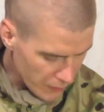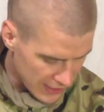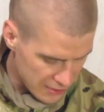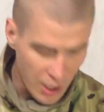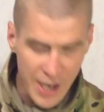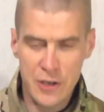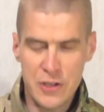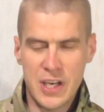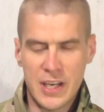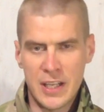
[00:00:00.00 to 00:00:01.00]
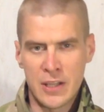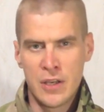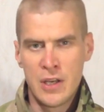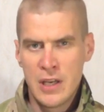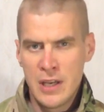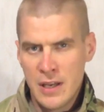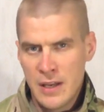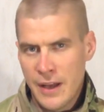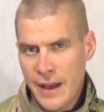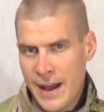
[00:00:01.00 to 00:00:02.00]
as a liner jacket,
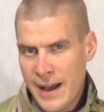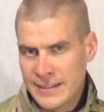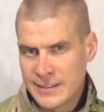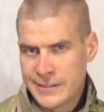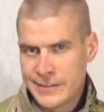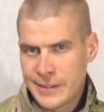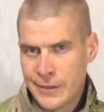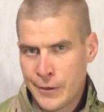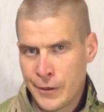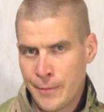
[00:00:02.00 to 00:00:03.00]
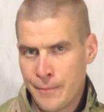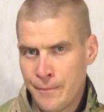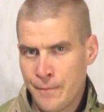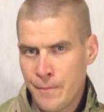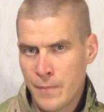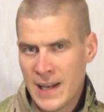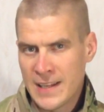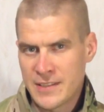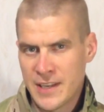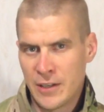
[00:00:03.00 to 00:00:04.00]
as um,
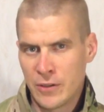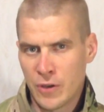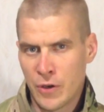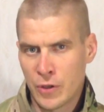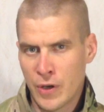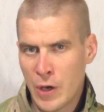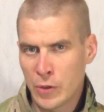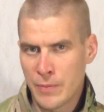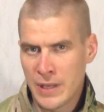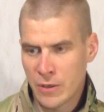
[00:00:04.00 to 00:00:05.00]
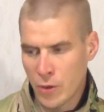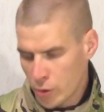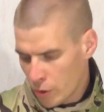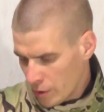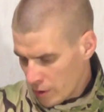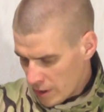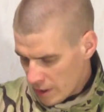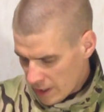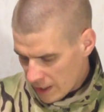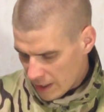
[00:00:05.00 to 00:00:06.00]
let's say on, on the outer, outer
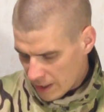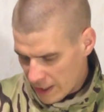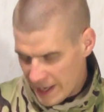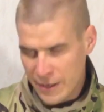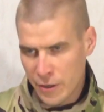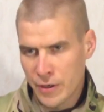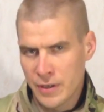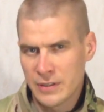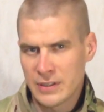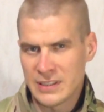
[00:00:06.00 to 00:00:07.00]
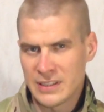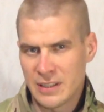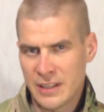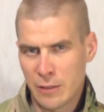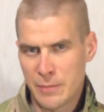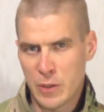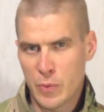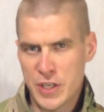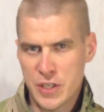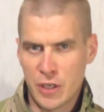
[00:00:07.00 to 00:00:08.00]
layer, this is a little bit
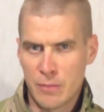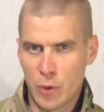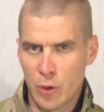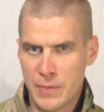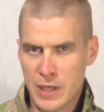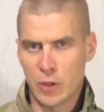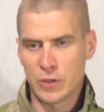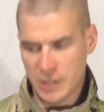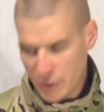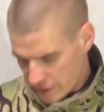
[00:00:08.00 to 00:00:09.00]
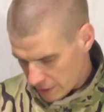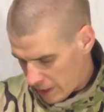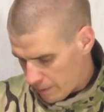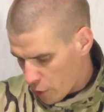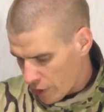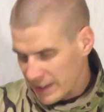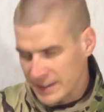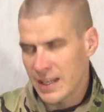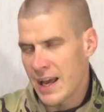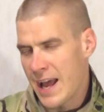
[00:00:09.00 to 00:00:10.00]
questionable because there isn't any
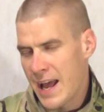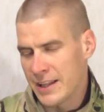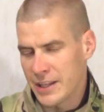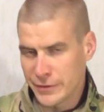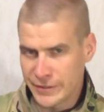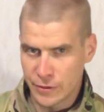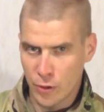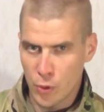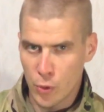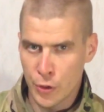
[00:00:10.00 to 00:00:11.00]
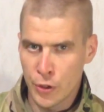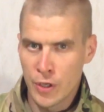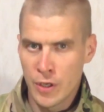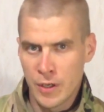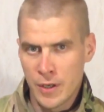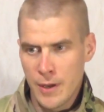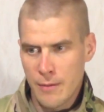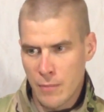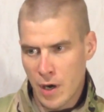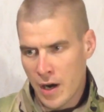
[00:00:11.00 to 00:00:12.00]
pockets and there isn't a hood,
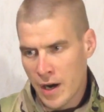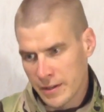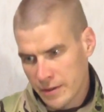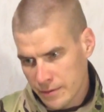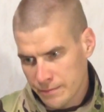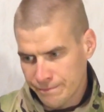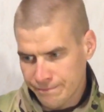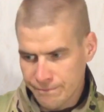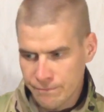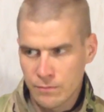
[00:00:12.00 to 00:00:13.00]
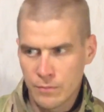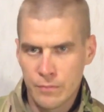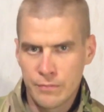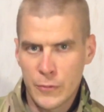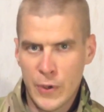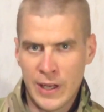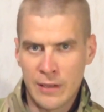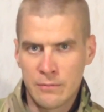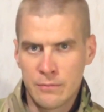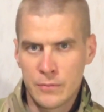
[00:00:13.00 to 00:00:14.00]
but
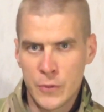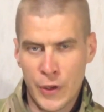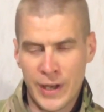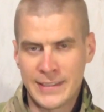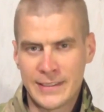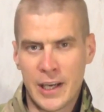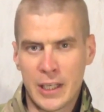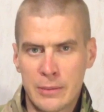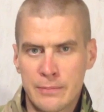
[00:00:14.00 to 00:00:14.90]
well, you can decide.